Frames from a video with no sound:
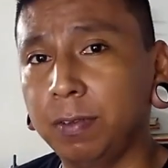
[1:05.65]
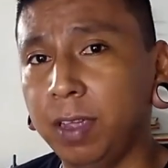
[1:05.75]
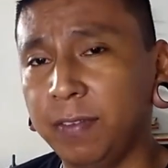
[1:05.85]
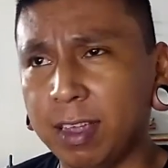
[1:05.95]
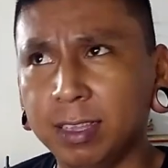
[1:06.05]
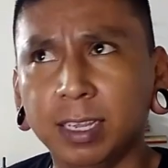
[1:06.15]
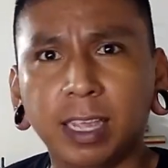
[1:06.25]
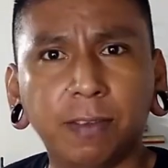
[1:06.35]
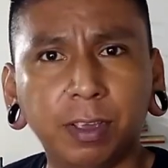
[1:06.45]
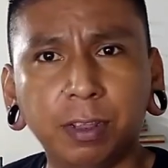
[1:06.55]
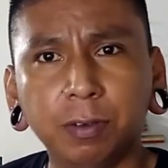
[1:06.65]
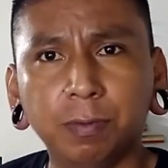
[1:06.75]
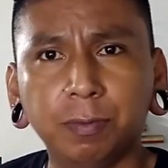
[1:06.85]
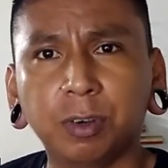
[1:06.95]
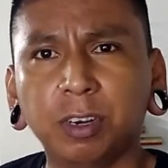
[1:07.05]
You guys seen that video?
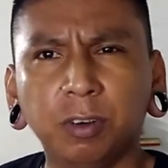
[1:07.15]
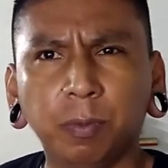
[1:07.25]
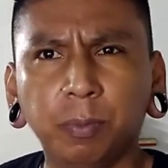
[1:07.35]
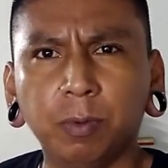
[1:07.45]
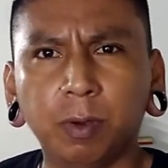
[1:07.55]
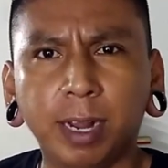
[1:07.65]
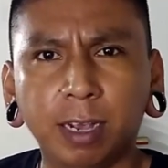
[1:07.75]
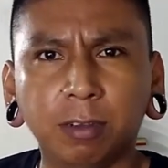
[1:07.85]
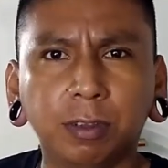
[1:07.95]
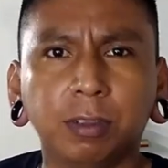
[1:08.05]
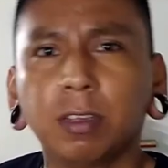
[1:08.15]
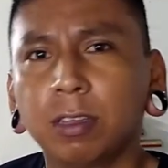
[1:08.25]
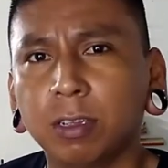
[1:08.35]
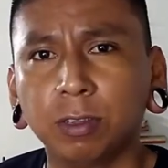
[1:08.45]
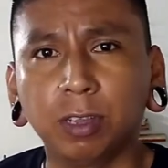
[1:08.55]
I'm trying to build my own house
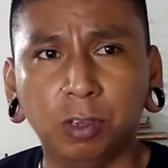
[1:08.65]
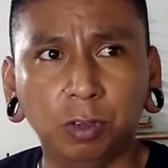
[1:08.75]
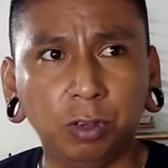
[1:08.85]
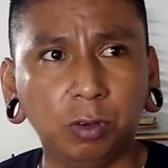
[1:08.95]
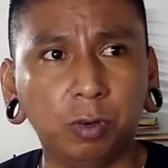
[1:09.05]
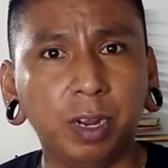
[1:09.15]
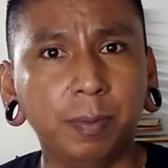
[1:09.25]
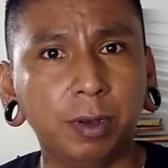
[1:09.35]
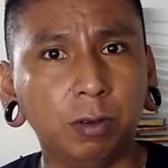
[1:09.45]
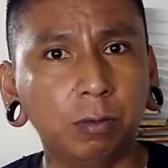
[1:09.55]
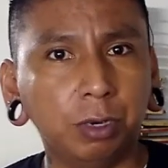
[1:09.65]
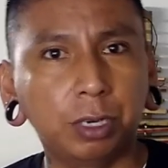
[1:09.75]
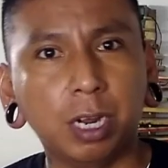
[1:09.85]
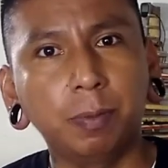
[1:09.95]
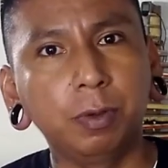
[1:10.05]
so I could create my own
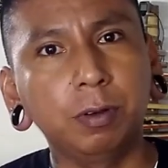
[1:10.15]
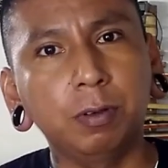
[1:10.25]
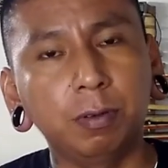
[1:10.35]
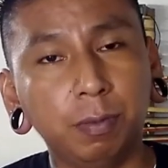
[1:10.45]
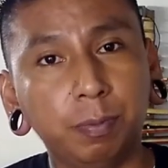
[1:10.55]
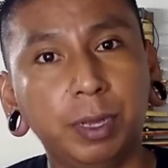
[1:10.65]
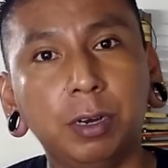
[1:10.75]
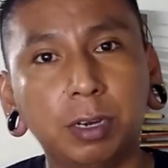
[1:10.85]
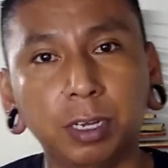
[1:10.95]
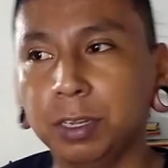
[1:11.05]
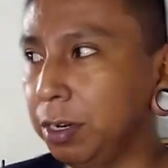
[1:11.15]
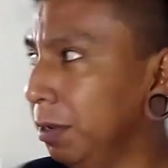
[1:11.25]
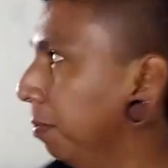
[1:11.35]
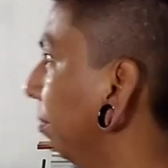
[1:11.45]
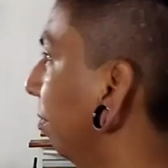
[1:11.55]
shop, bigger, because
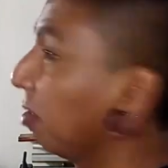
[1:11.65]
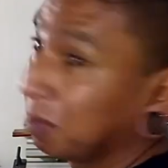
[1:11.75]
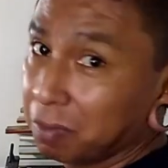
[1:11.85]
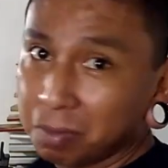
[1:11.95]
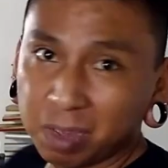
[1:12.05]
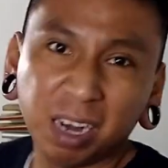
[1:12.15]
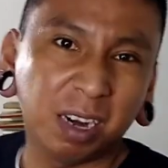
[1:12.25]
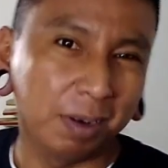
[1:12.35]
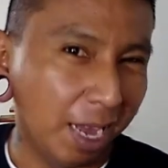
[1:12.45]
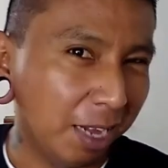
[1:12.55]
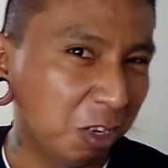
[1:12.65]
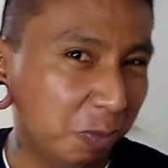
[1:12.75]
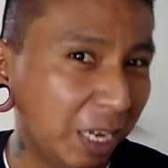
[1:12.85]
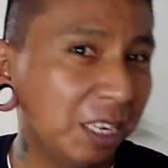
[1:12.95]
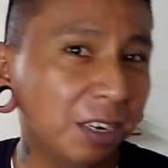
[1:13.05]
kind of out of
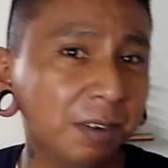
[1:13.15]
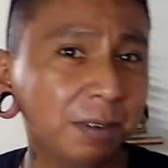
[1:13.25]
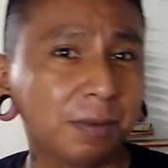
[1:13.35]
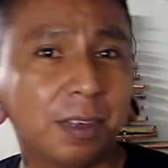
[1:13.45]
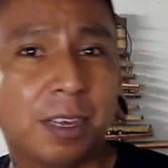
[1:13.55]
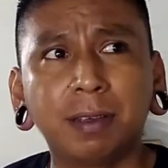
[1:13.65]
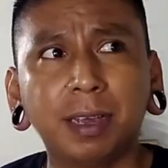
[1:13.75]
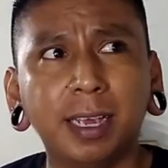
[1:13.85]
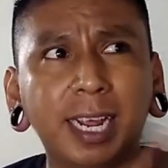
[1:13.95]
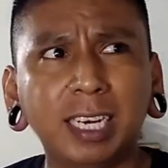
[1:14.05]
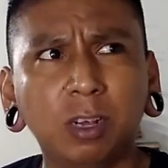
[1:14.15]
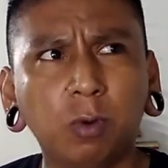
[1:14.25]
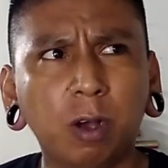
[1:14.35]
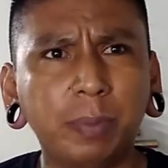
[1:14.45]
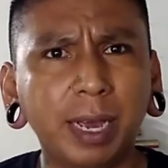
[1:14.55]
space here. And actually, a
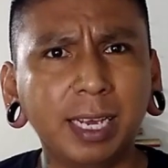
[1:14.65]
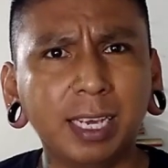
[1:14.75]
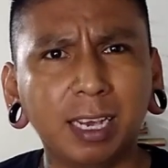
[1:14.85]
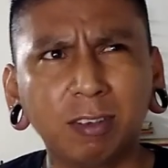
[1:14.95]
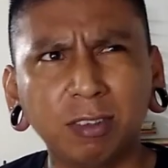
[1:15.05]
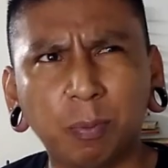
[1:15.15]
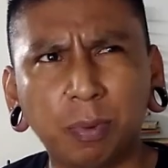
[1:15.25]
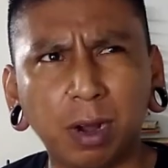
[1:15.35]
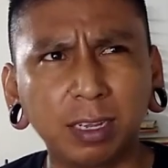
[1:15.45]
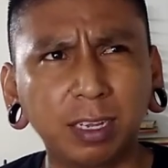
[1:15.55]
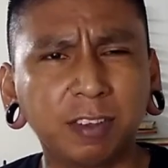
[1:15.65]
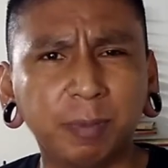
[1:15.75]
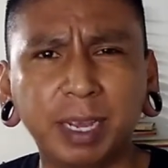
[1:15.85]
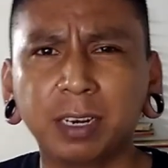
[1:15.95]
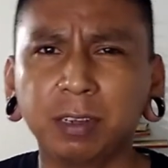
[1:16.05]
while back, I was in the process of
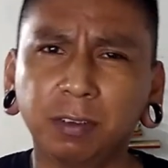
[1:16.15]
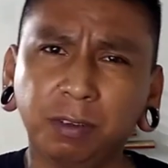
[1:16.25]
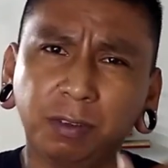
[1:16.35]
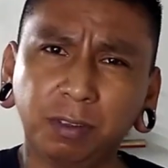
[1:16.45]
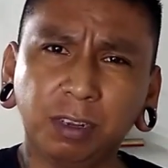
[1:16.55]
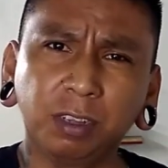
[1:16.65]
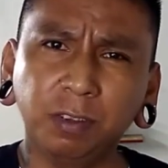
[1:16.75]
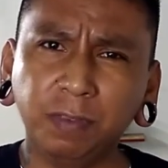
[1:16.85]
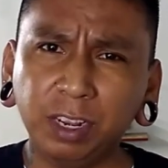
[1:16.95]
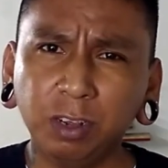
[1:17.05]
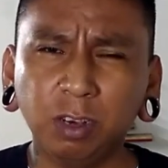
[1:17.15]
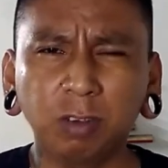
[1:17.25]
making another video.